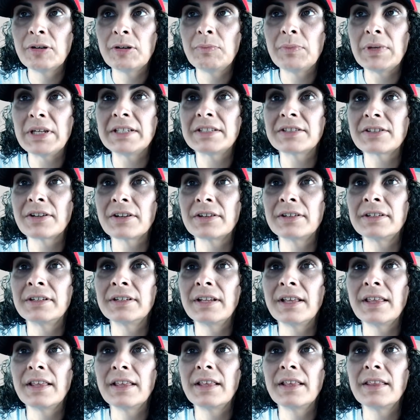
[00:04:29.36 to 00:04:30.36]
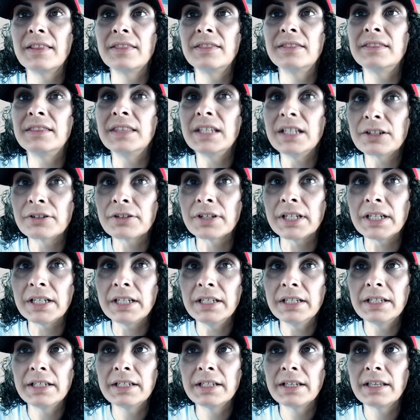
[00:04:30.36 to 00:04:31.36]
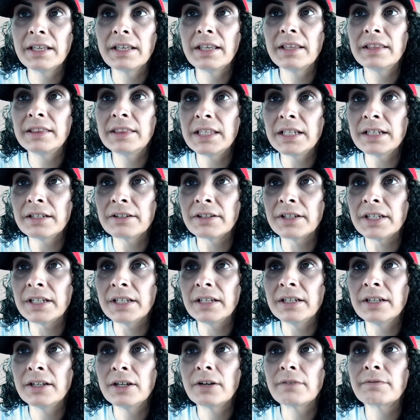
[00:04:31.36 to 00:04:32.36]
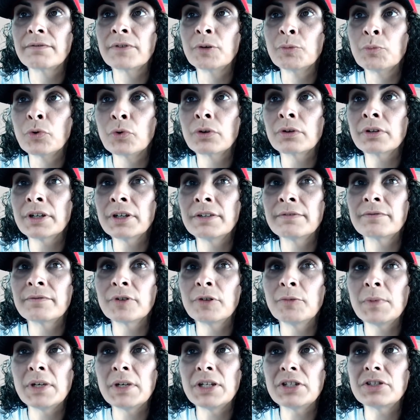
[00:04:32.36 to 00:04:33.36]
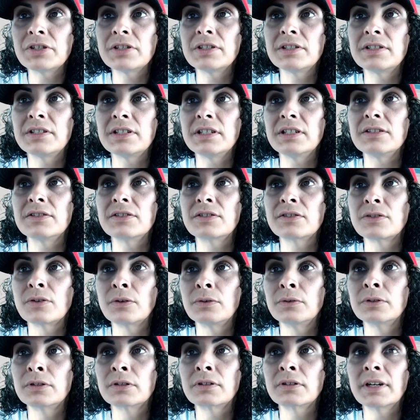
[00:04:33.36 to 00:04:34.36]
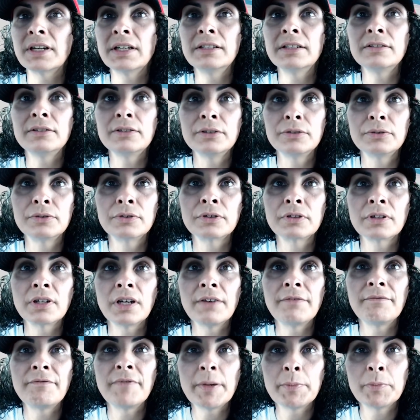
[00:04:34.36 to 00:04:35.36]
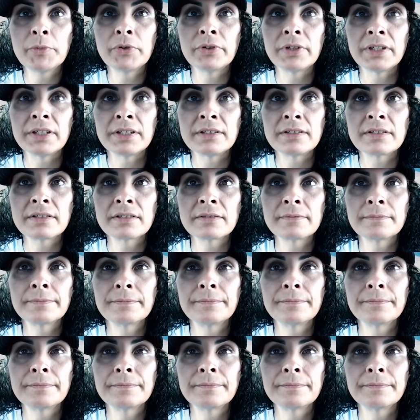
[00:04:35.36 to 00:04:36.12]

Based on theory. For more information, see solar and lunar ephemerids.